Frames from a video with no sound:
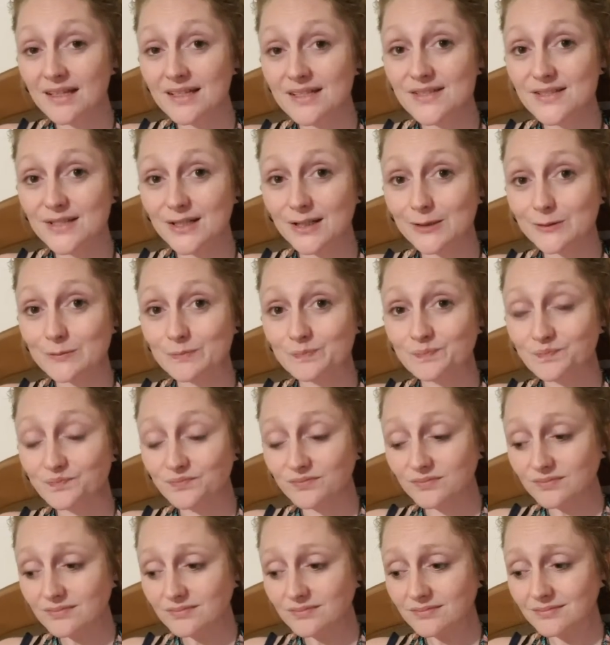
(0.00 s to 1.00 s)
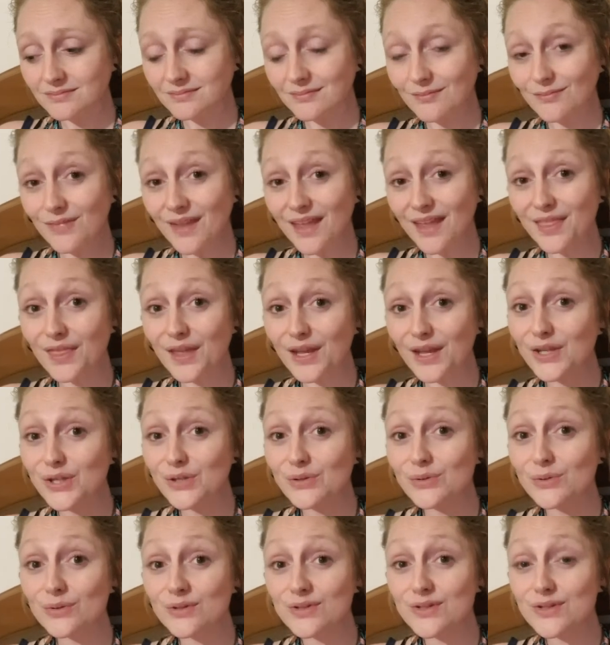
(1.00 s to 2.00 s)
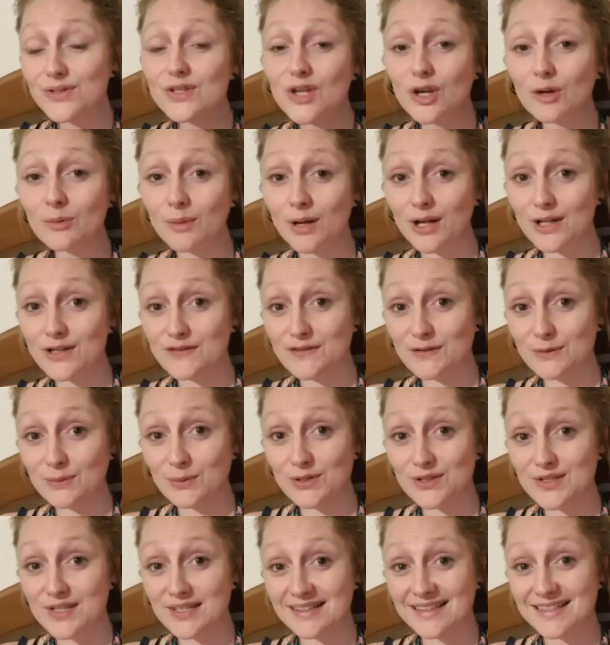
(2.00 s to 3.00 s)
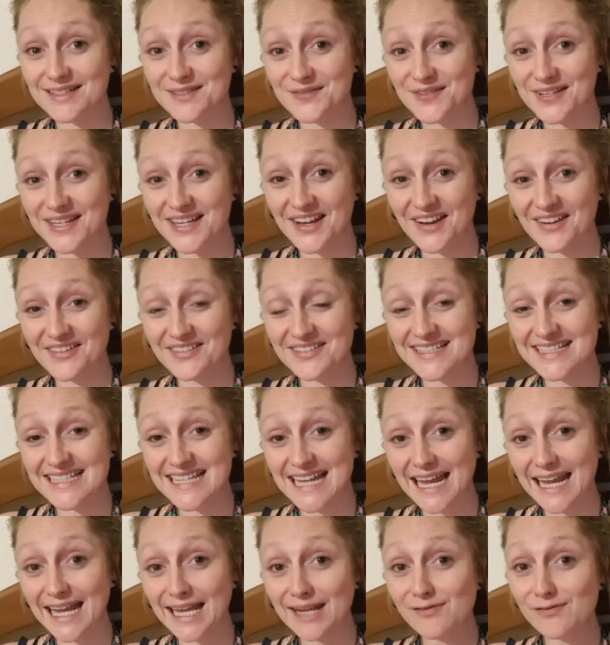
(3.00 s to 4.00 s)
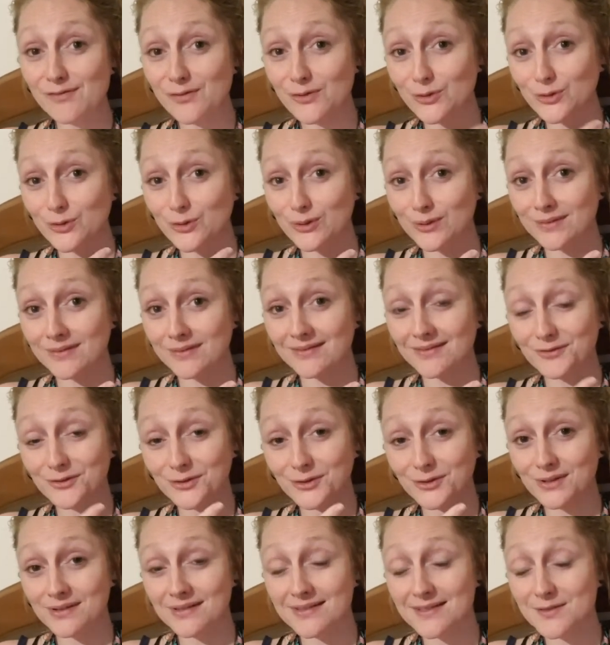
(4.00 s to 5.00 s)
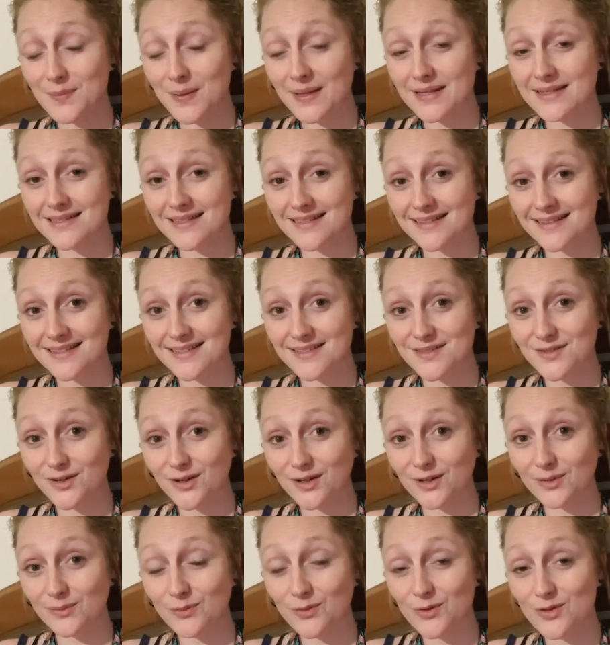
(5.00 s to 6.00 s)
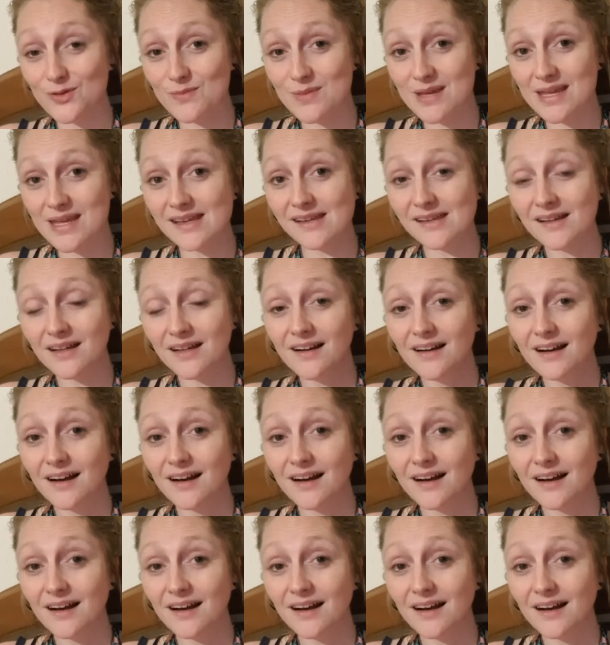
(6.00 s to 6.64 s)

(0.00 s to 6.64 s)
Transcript: So thank you so much for watching this video today, for spending this time with me.